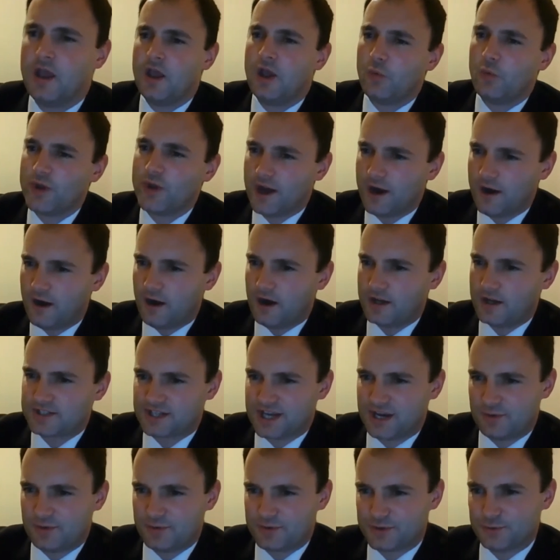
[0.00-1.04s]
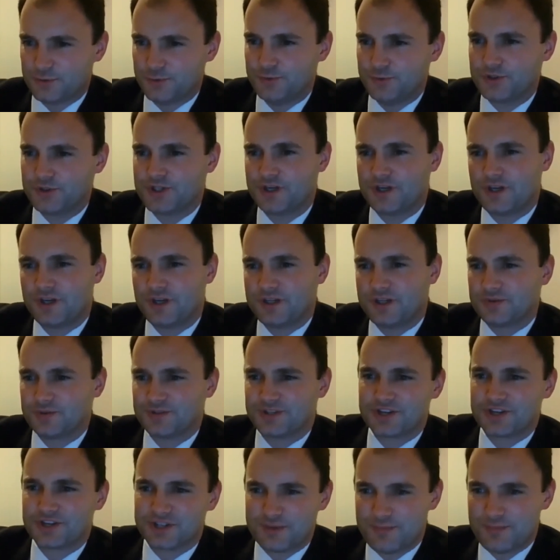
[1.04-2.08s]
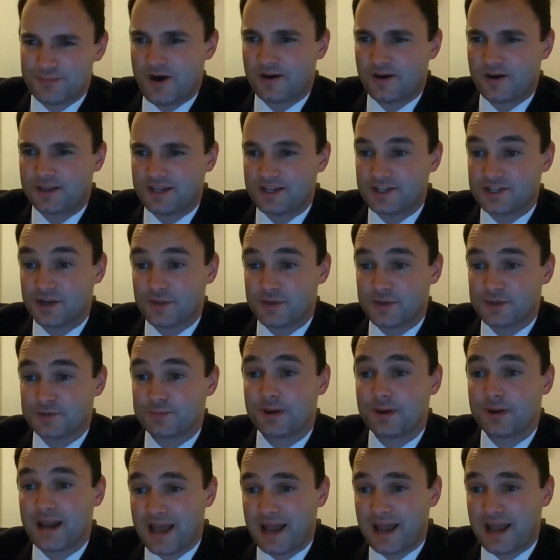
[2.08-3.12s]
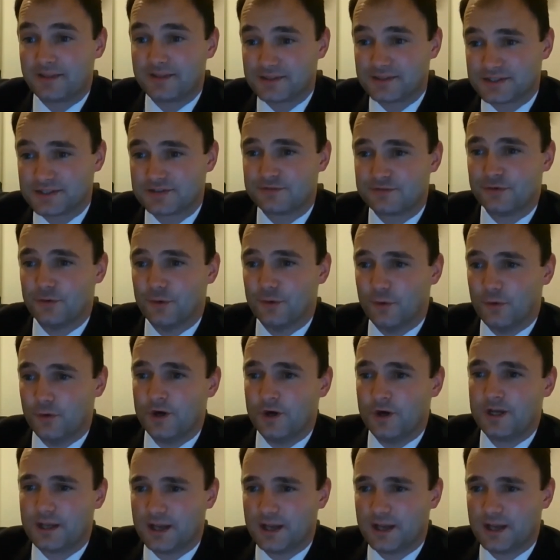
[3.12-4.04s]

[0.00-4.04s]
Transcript: we ask councils to essentially mark each other's plans for